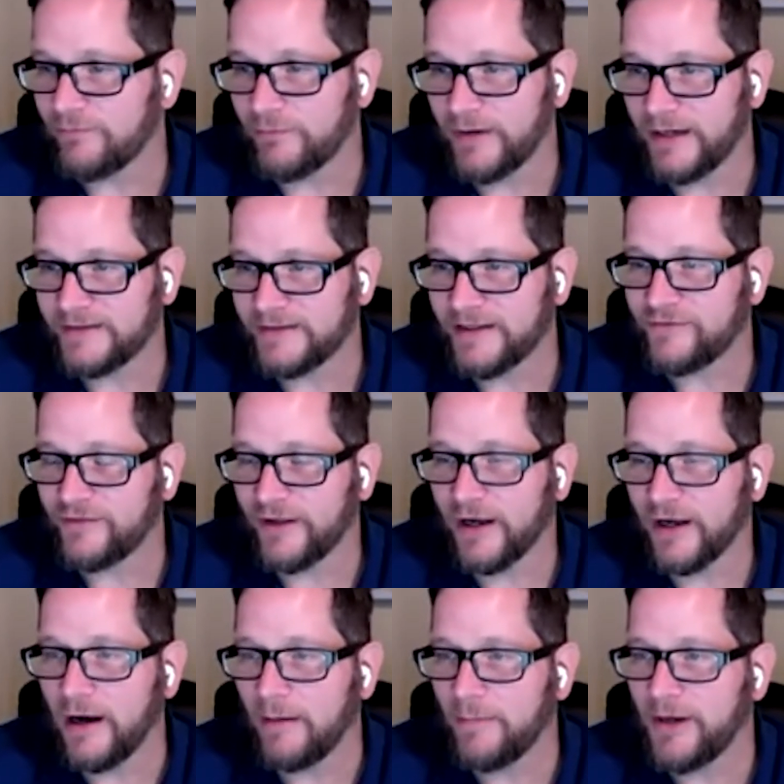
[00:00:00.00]
right? That's the
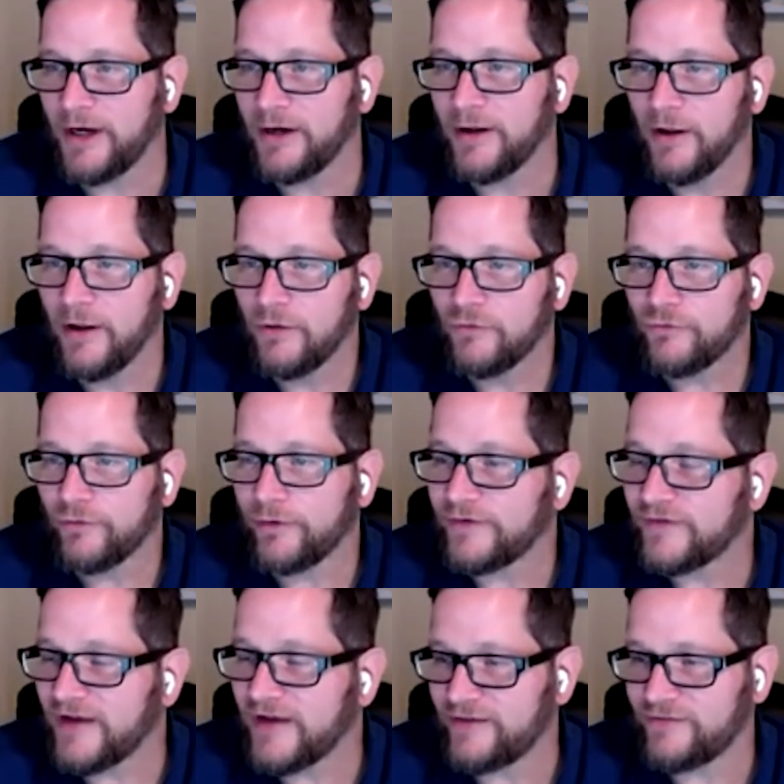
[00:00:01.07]
common sort
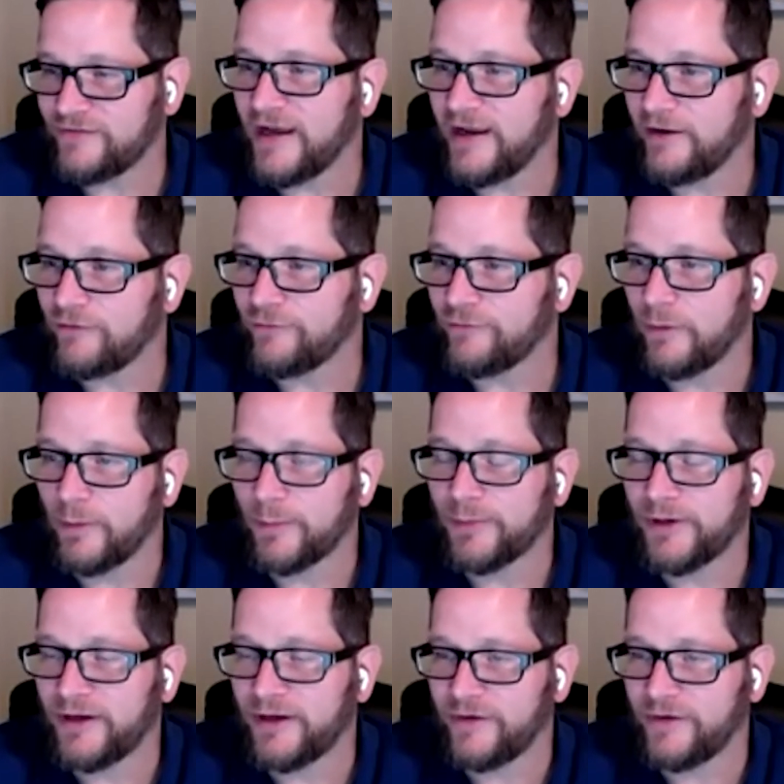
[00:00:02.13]
of test case for
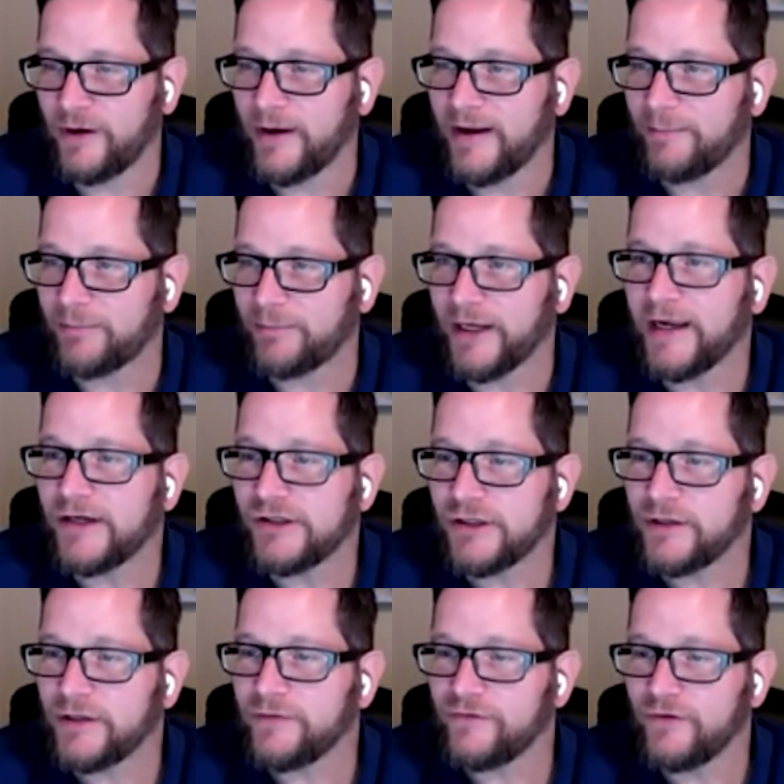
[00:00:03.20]
replacing your
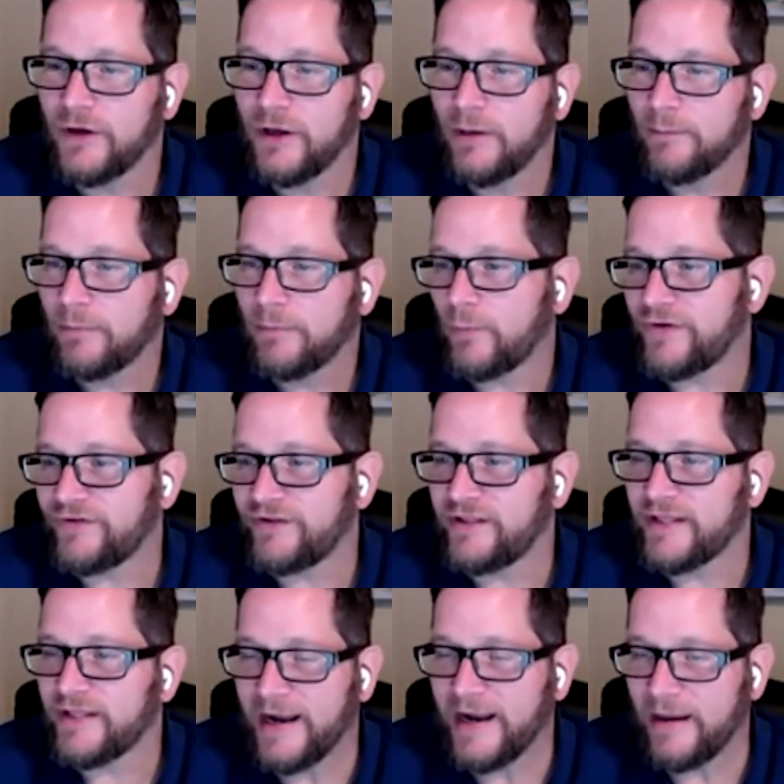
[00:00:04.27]
applications. But we see
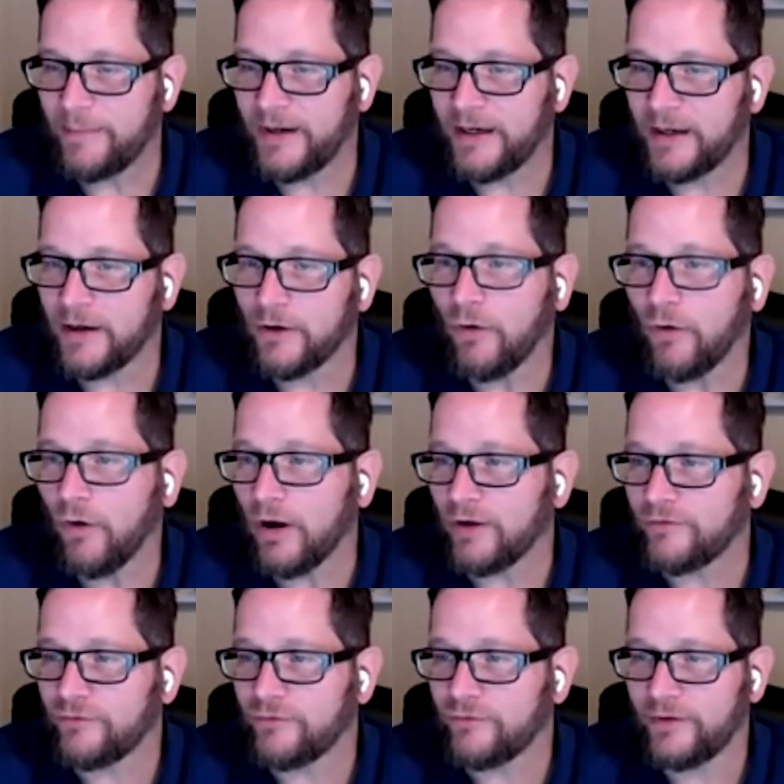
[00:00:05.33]
that happening
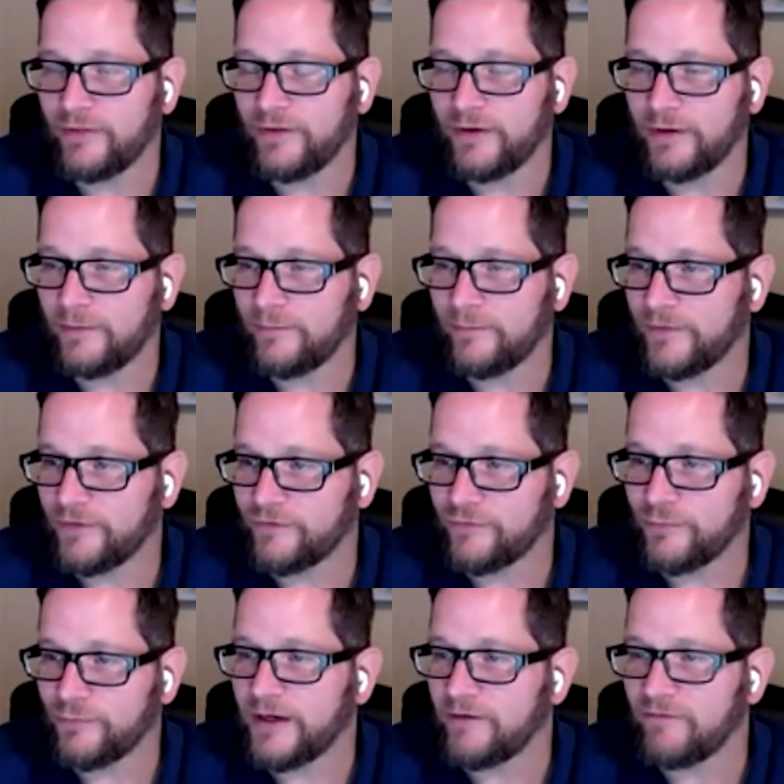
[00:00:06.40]
across sort of the
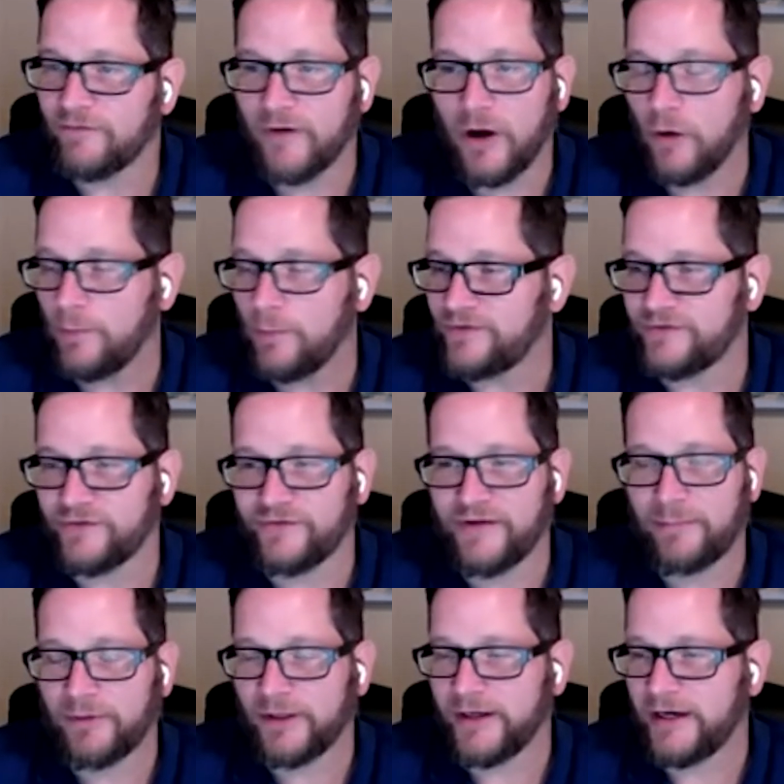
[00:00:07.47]
suite of all business
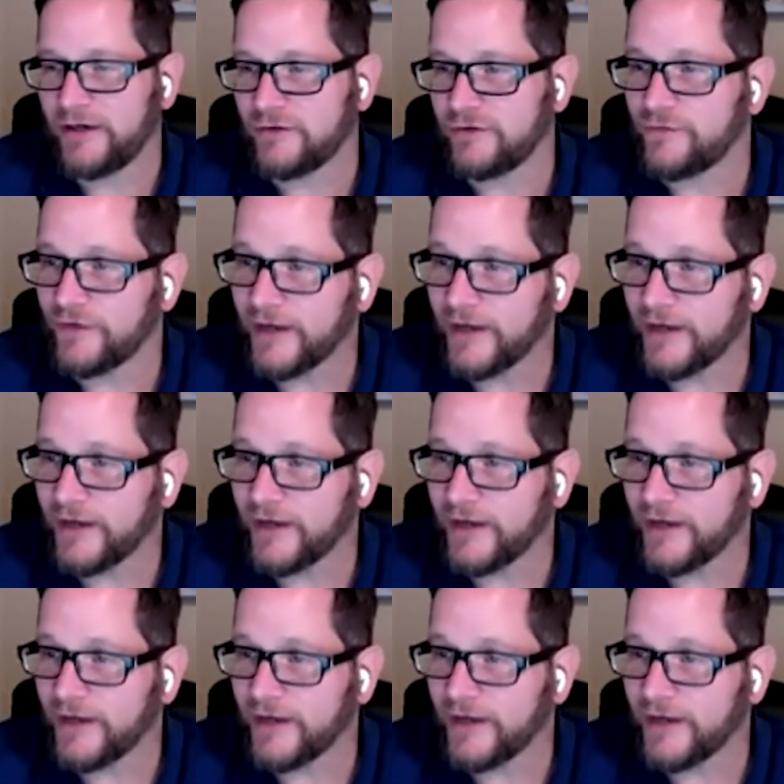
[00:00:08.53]
applications,